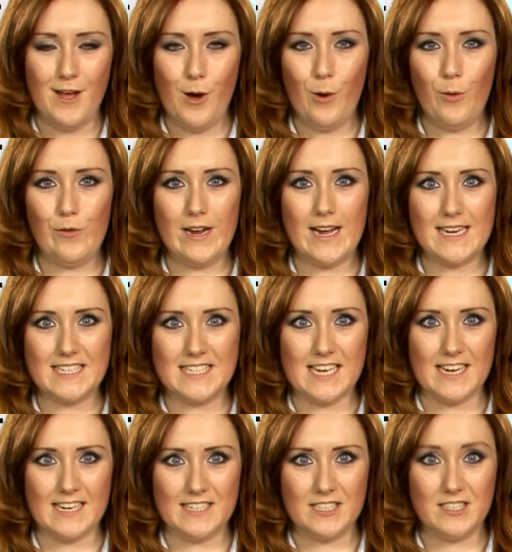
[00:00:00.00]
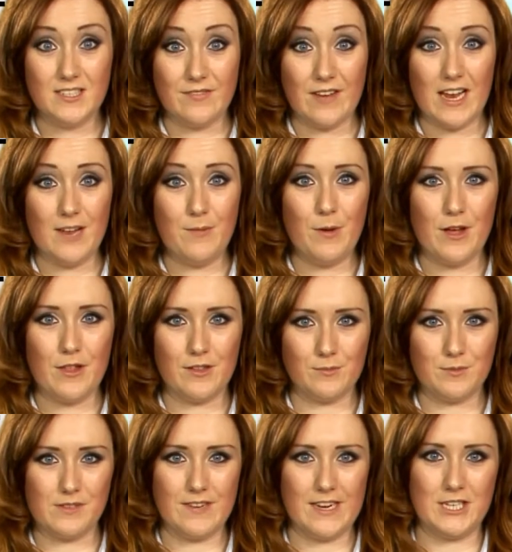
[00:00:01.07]
or ESA, to develop Earth
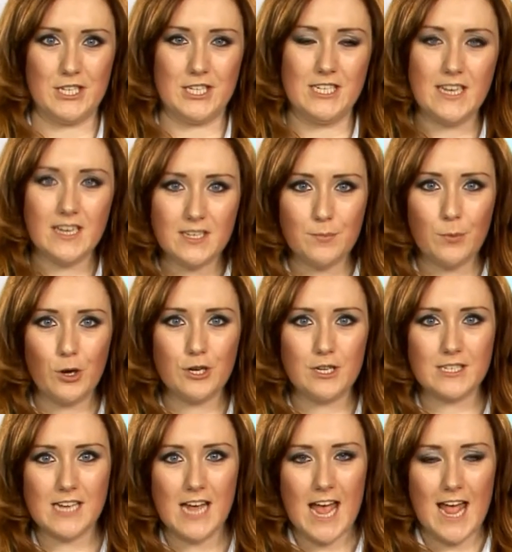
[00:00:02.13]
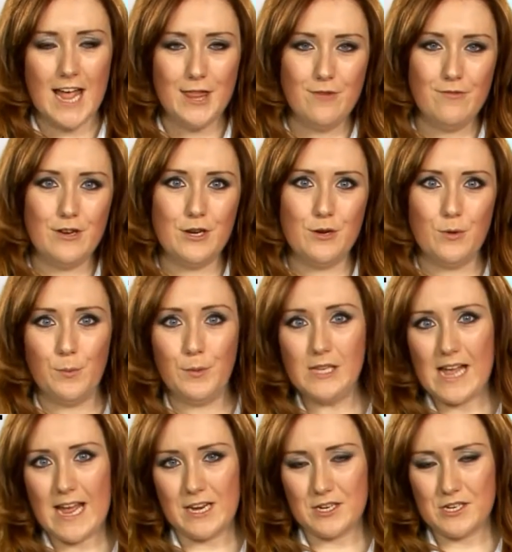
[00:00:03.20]
observation data products in the renewable
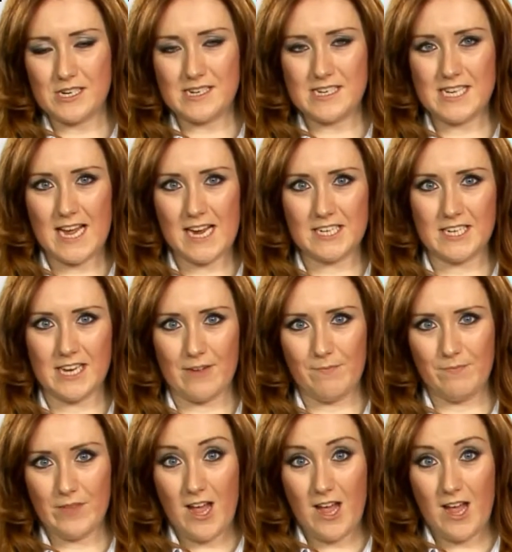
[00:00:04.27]
energy sector.